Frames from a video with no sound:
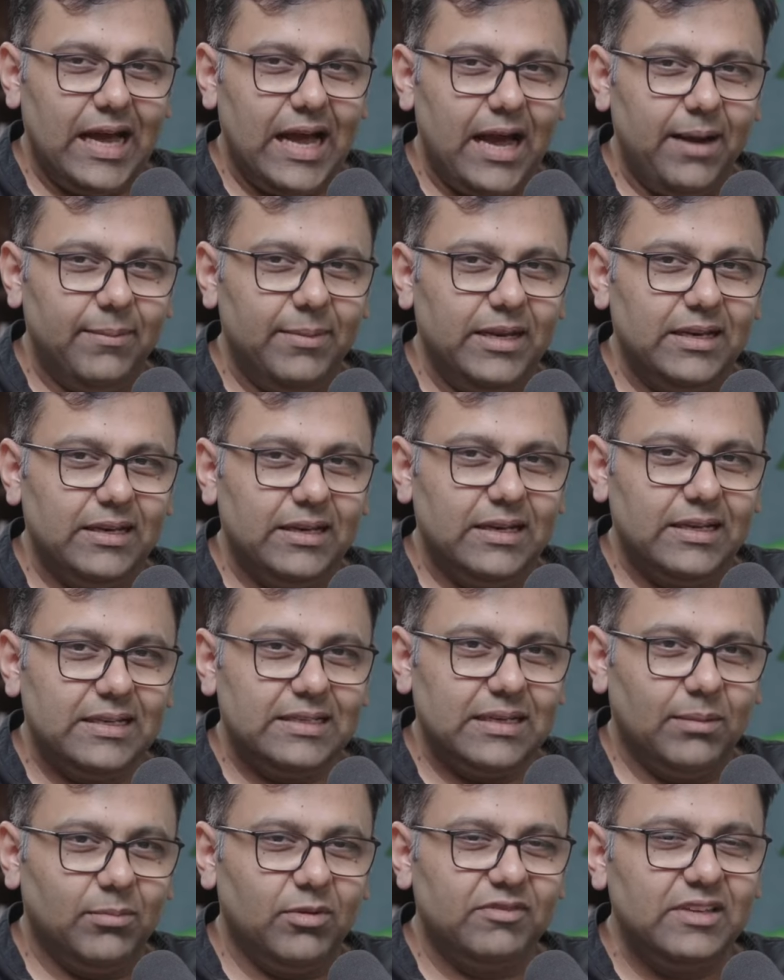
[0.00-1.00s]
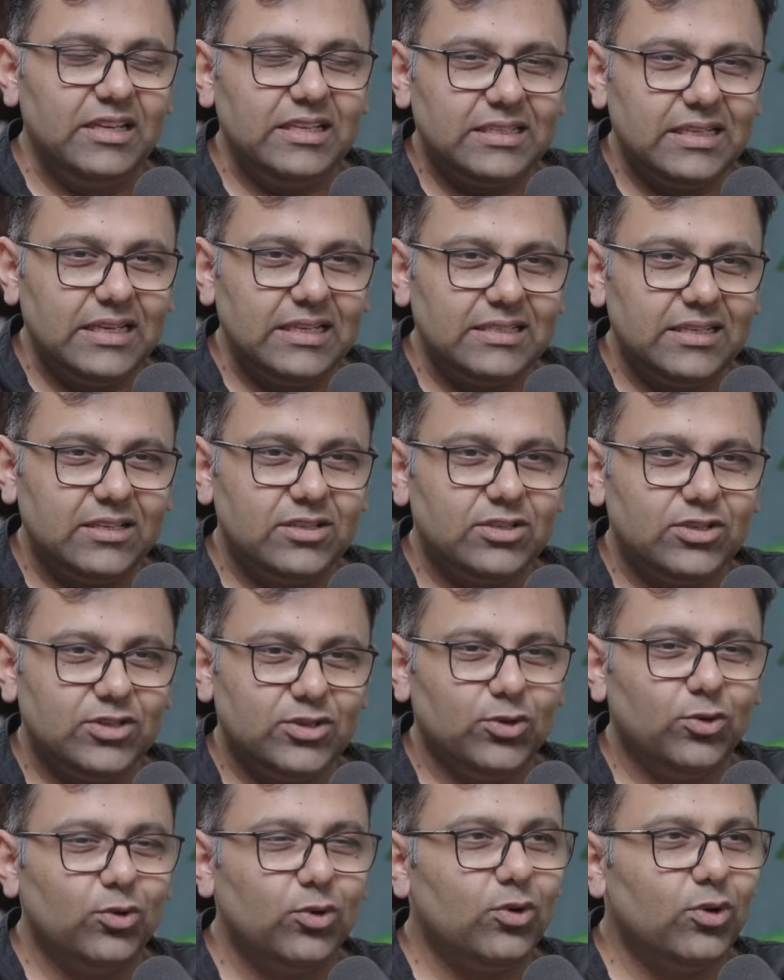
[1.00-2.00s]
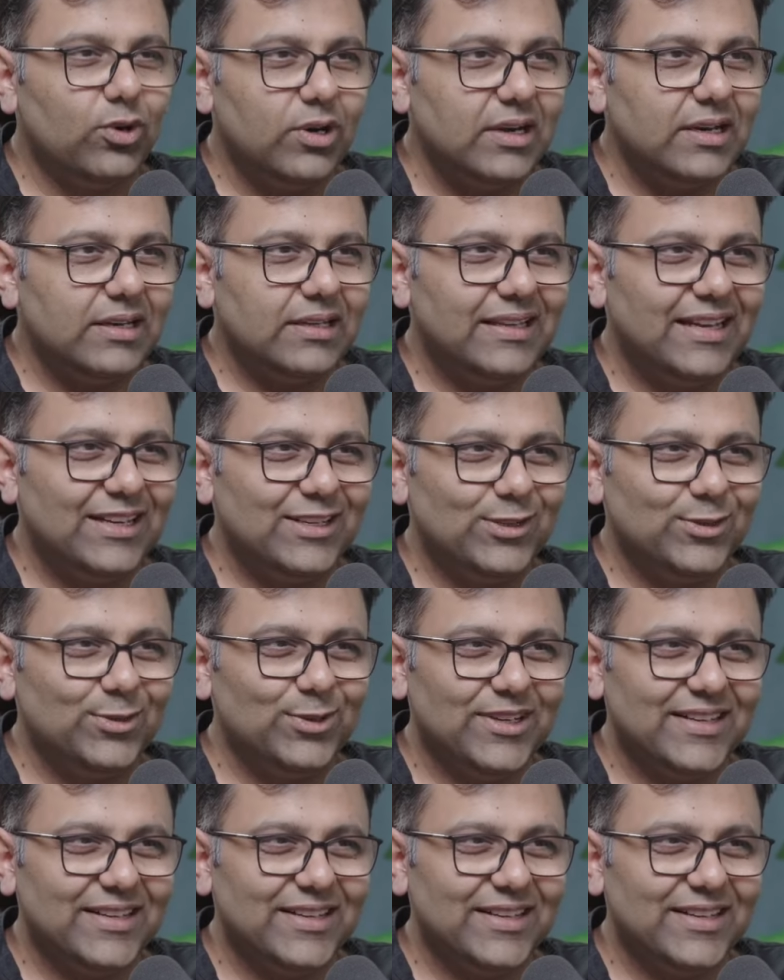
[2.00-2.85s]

I mean, some of these things are so good that you